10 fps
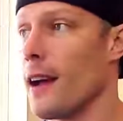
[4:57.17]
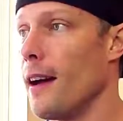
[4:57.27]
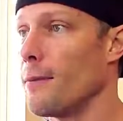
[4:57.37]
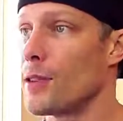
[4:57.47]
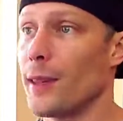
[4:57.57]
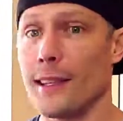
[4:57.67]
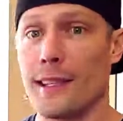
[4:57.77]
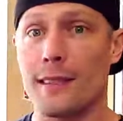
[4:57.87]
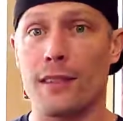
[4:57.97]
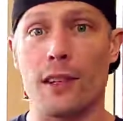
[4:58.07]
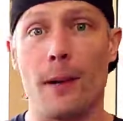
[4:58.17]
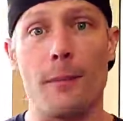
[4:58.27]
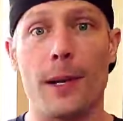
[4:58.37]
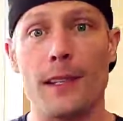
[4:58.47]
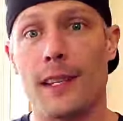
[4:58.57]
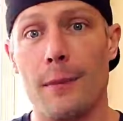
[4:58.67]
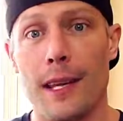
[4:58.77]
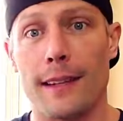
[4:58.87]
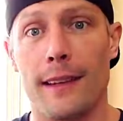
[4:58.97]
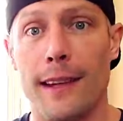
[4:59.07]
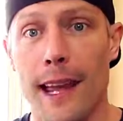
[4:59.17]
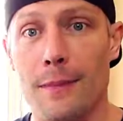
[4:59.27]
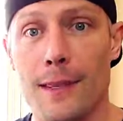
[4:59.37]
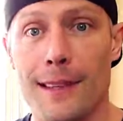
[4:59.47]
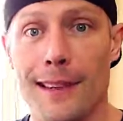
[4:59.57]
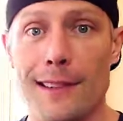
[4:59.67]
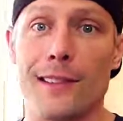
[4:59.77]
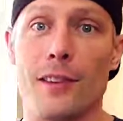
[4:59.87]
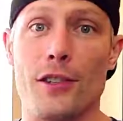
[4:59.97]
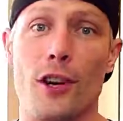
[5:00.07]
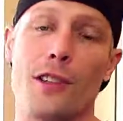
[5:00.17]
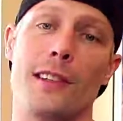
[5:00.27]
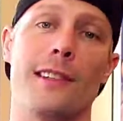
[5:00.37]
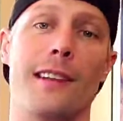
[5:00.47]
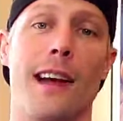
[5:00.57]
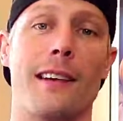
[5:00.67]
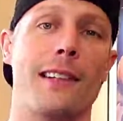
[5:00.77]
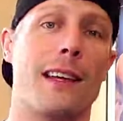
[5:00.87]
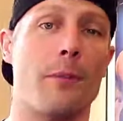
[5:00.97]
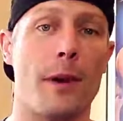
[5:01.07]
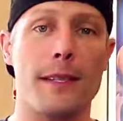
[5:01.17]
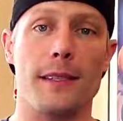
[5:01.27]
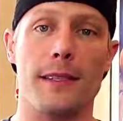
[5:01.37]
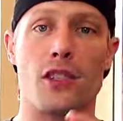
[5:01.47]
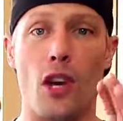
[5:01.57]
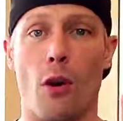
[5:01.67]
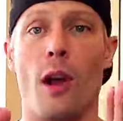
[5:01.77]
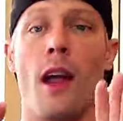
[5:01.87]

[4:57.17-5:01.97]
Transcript: so that these little companies can make their names and start charging these higher ticket prices. So